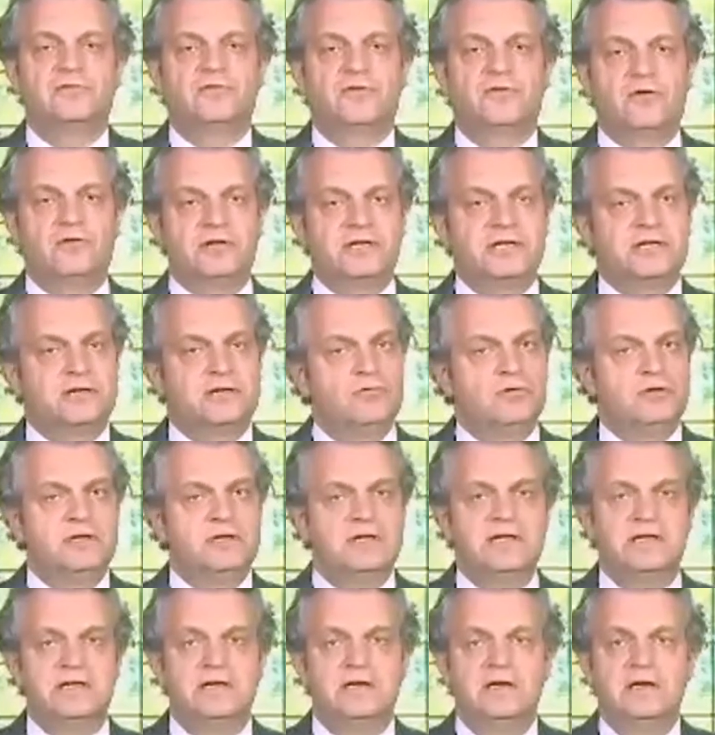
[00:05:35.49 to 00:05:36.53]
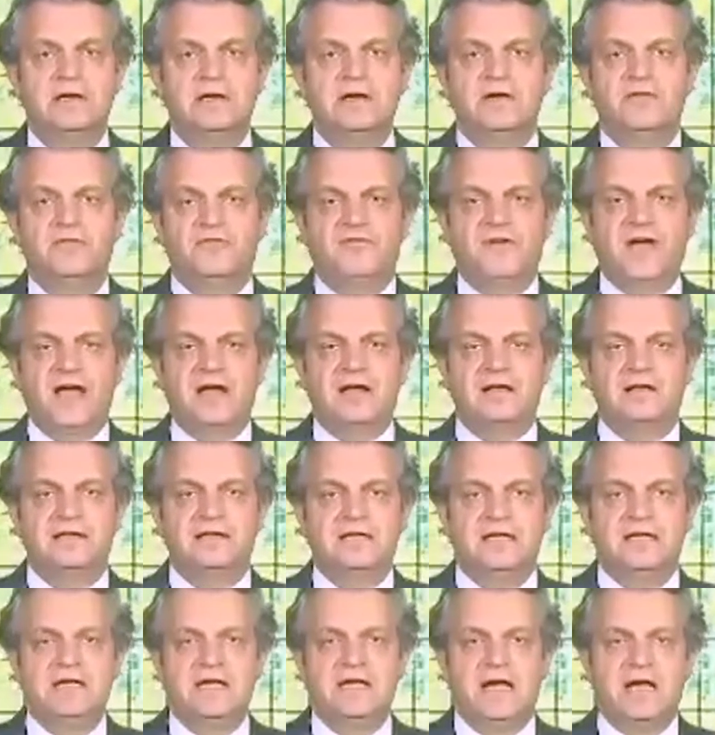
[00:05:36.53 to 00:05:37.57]
for our students,
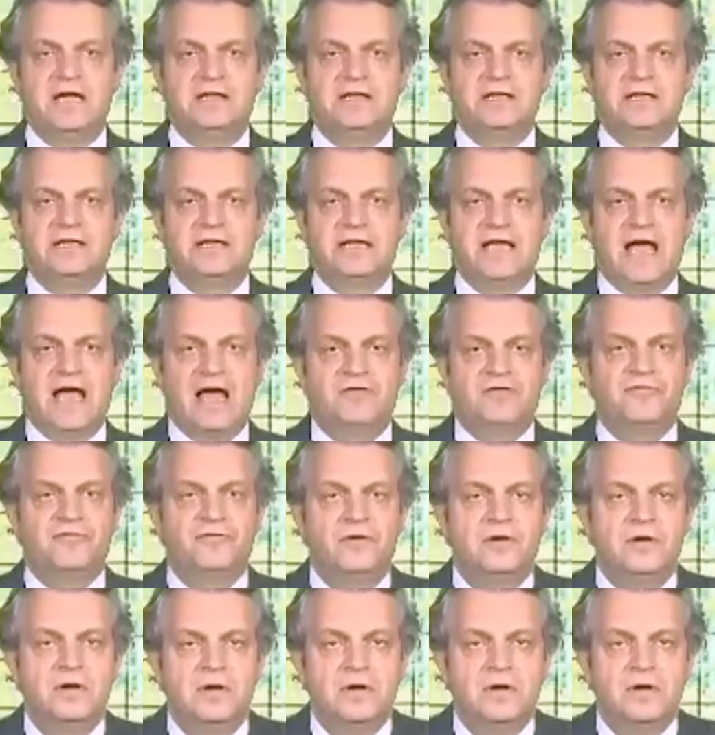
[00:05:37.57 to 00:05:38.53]
faculty, and staff.